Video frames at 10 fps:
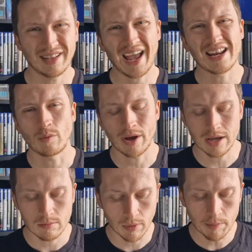
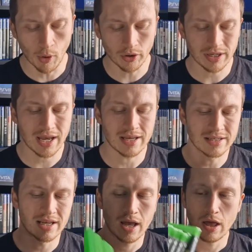Anyway, my point
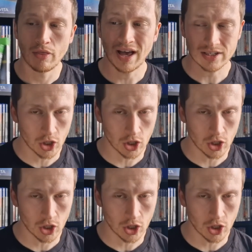is, that's